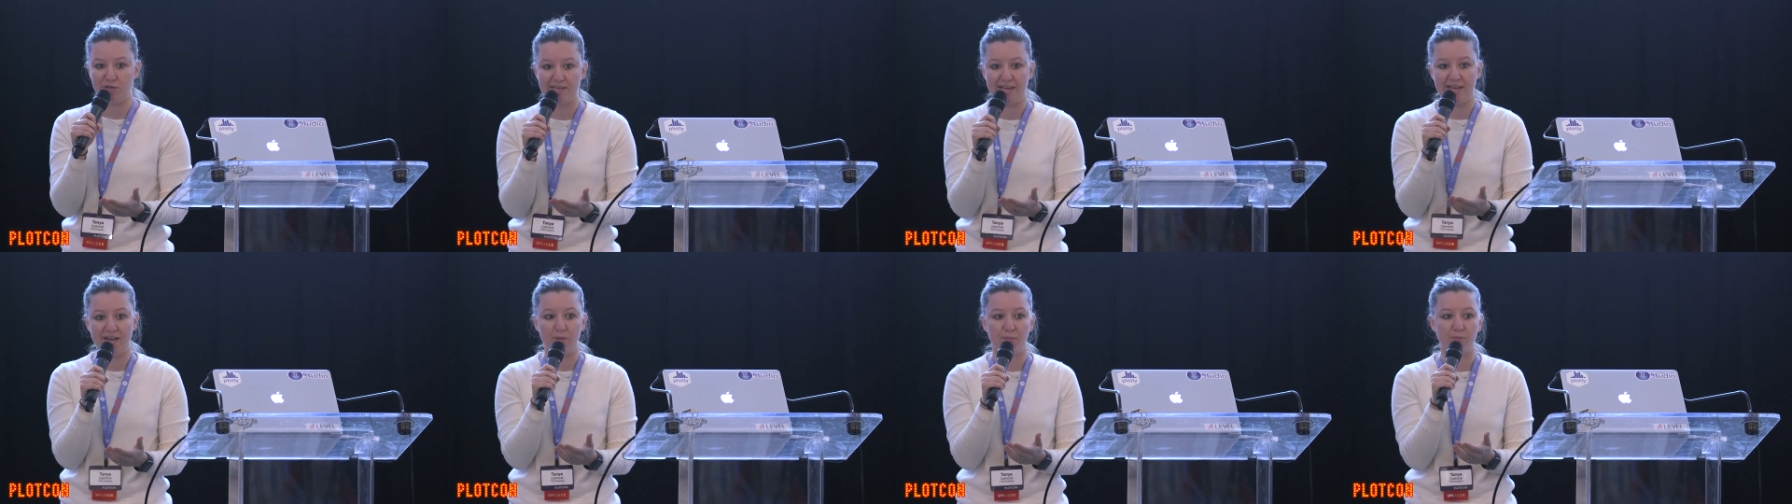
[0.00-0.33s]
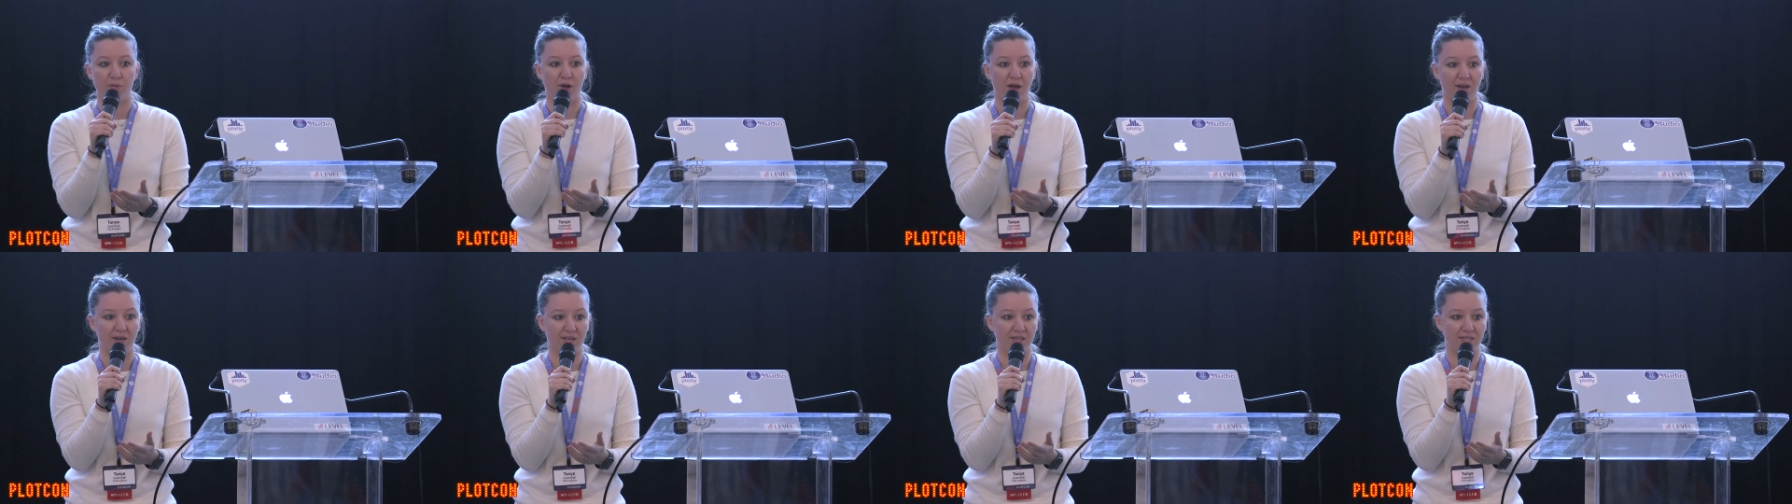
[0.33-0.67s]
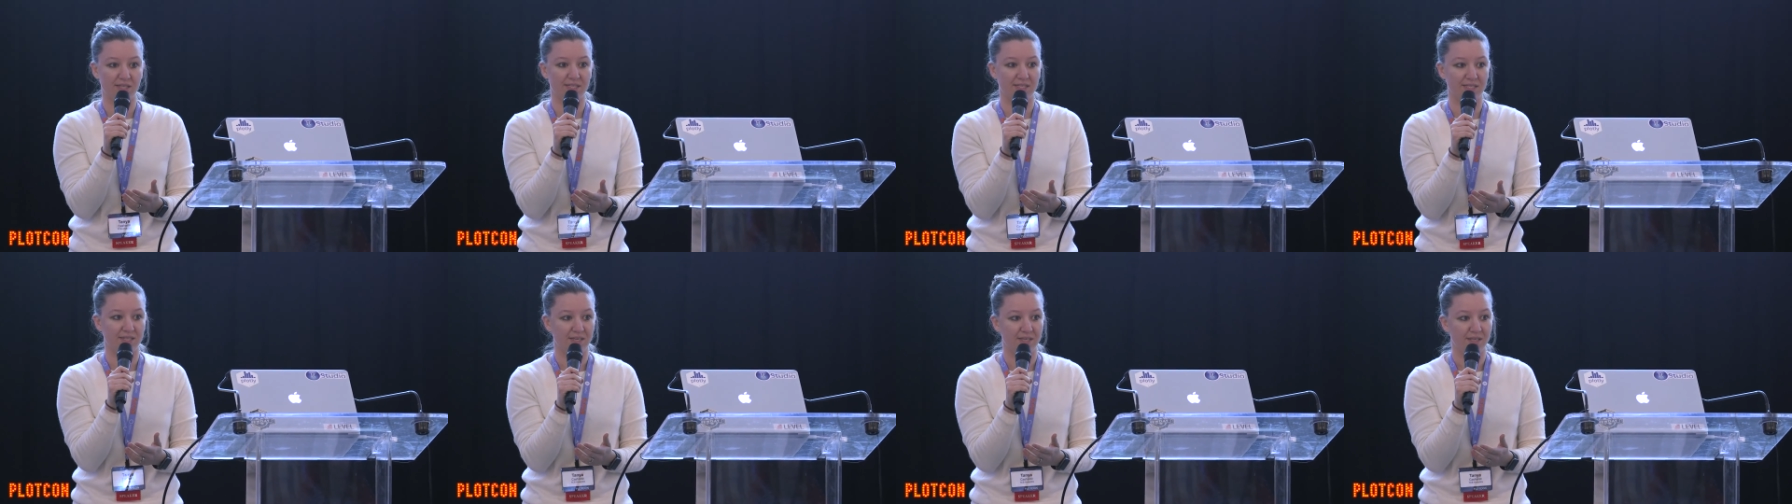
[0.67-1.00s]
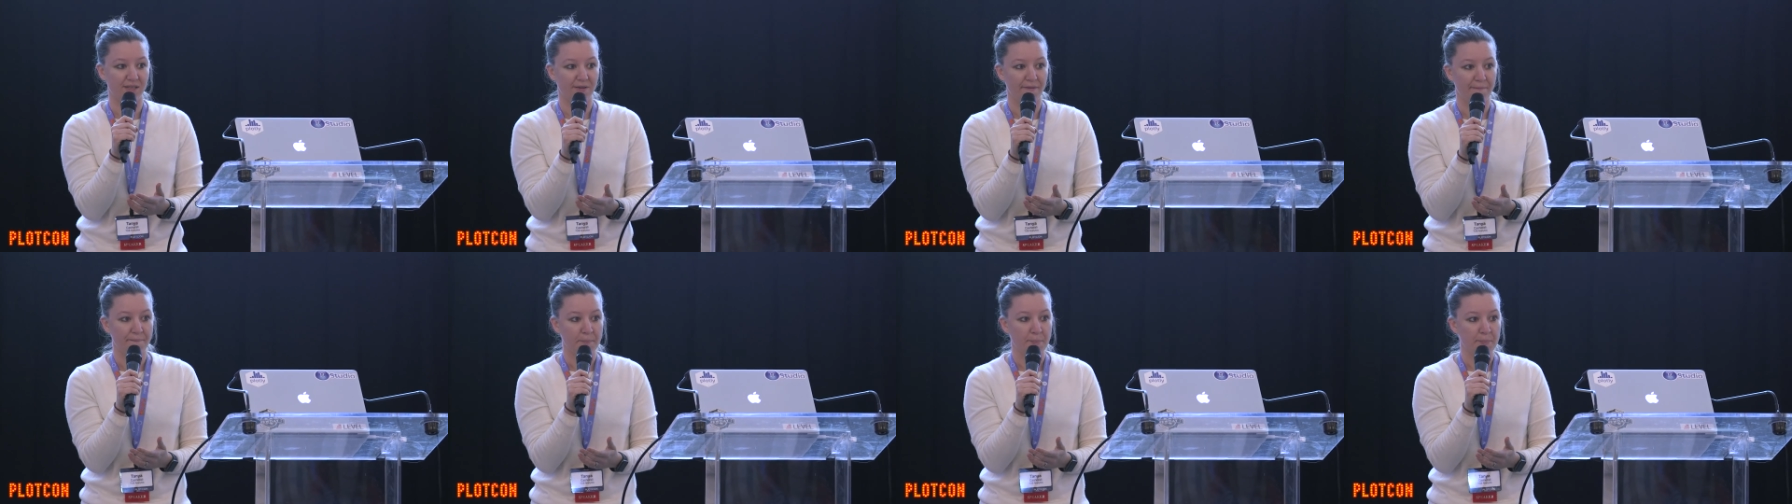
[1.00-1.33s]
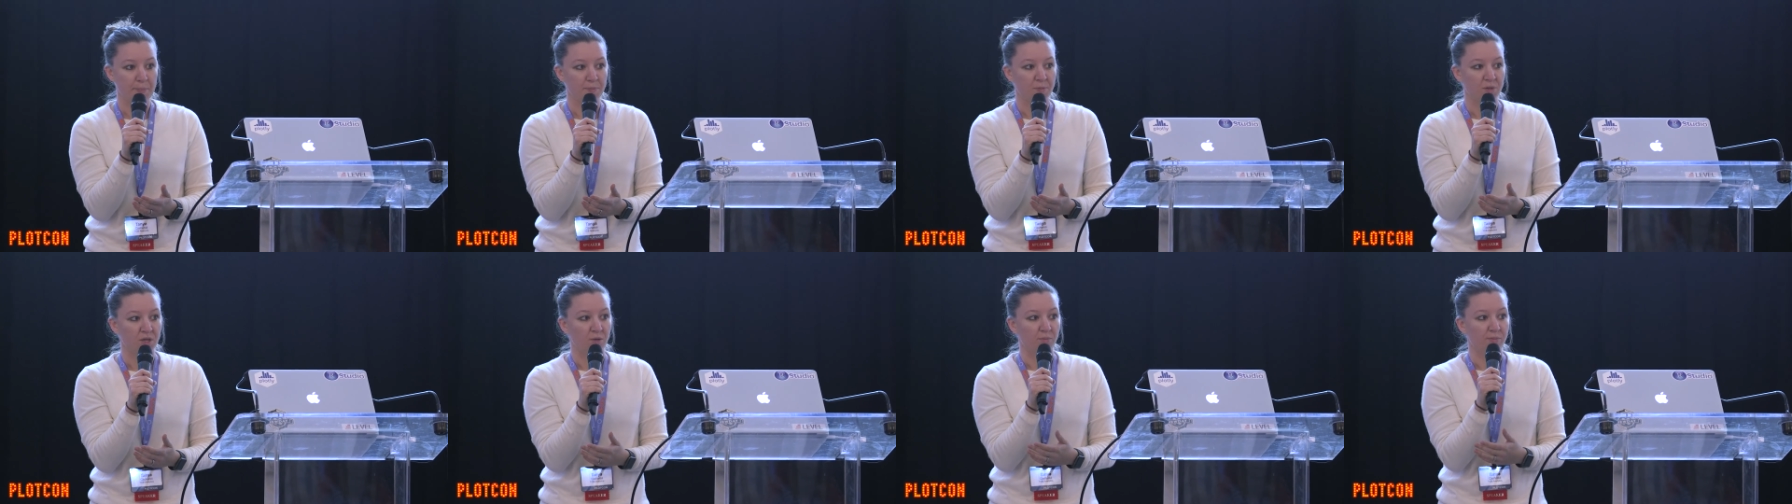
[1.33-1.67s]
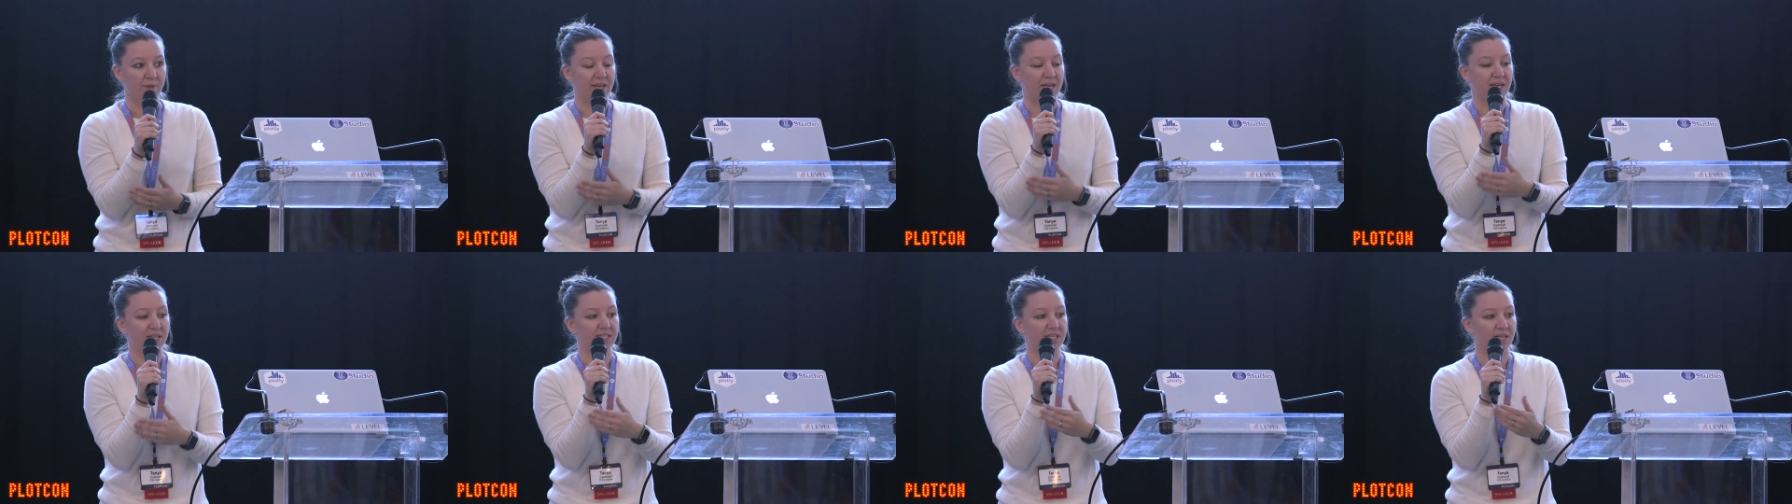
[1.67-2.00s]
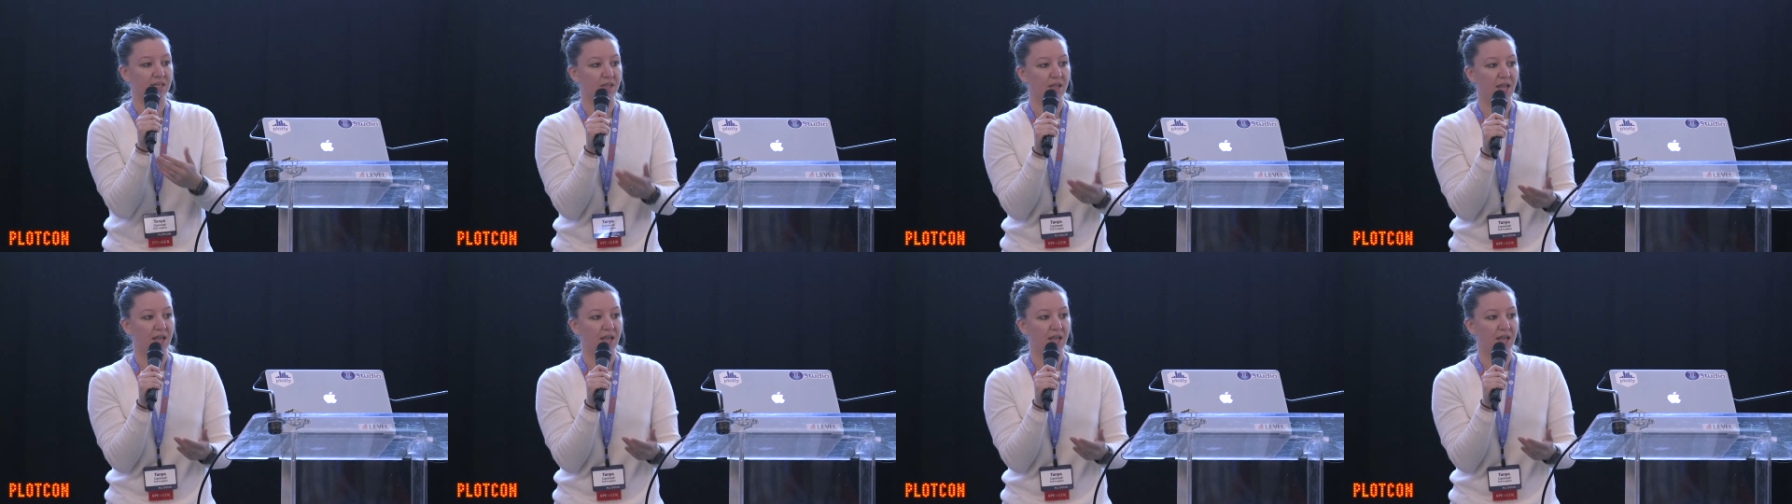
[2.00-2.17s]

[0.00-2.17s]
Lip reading: data products. Because the